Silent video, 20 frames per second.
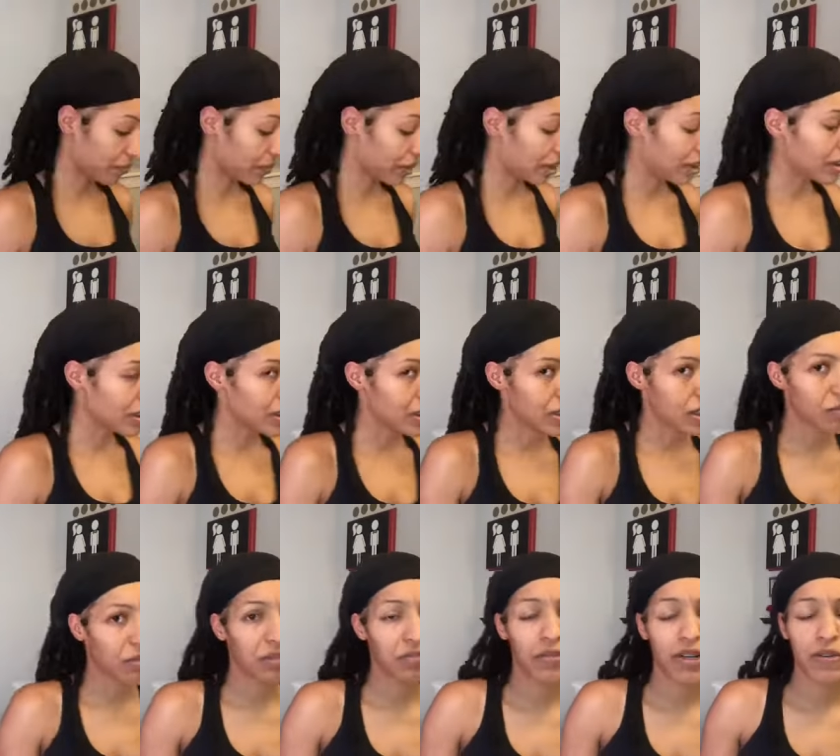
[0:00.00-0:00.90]
in the
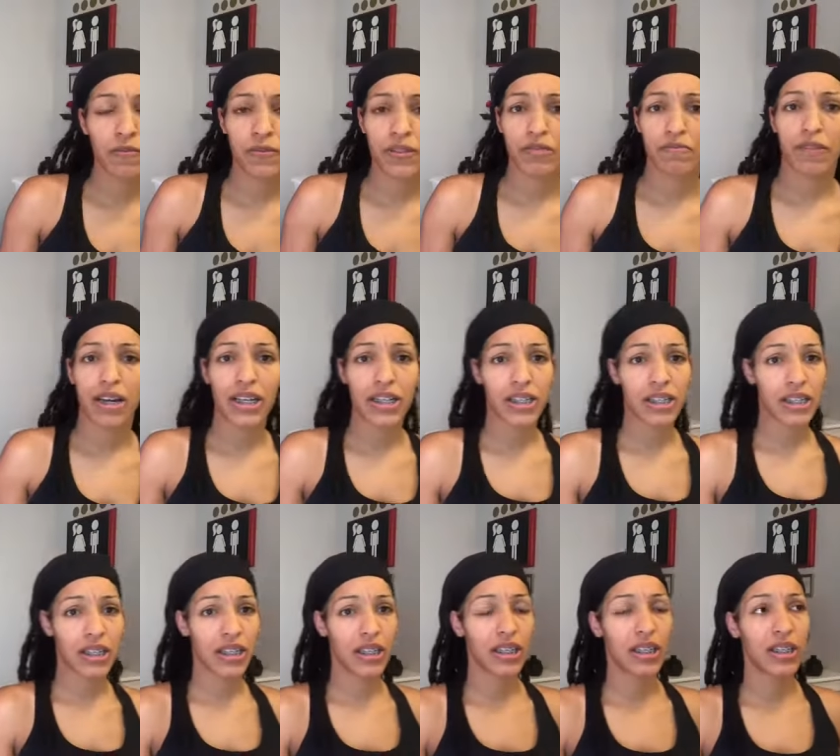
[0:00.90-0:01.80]
summer months, my
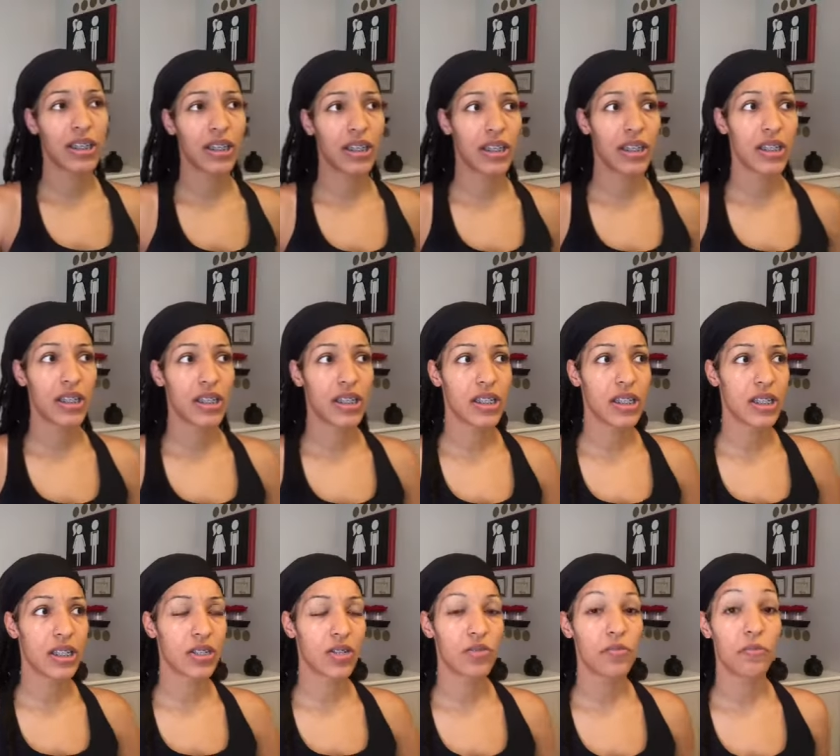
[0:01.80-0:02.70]
skin is
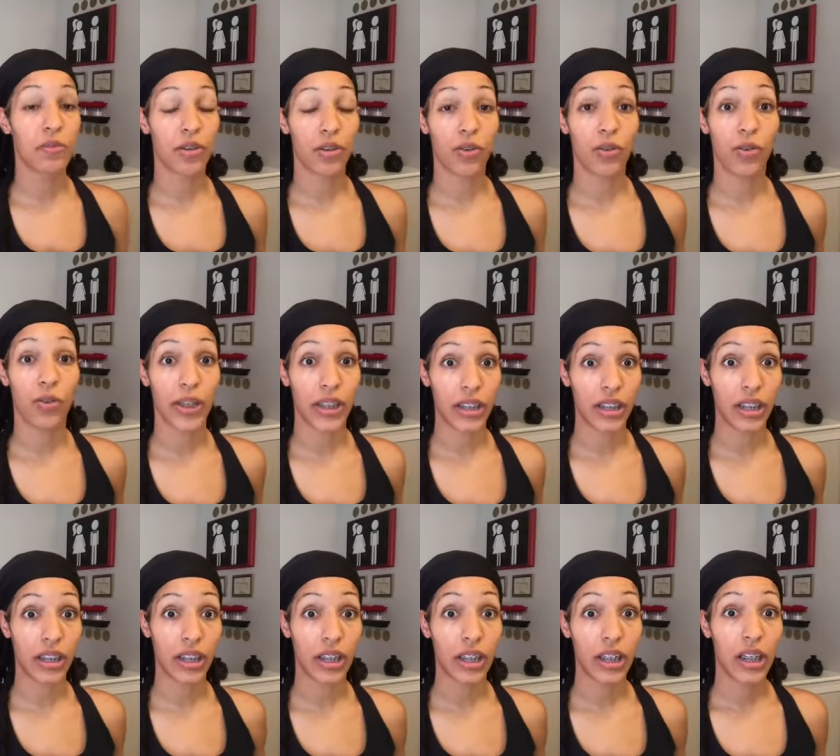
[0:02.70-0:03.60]
super
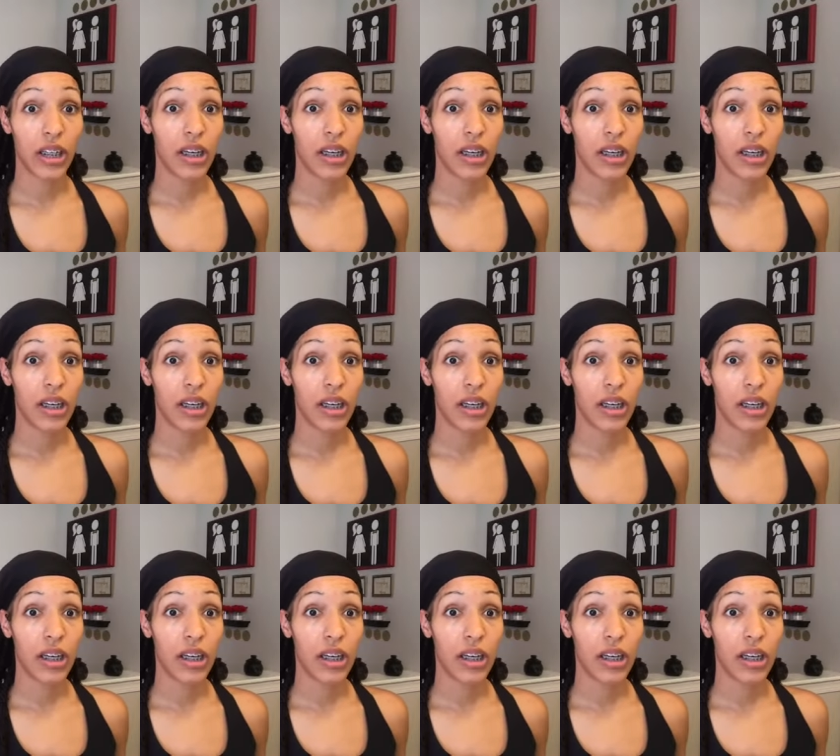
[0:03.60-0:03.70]
oily.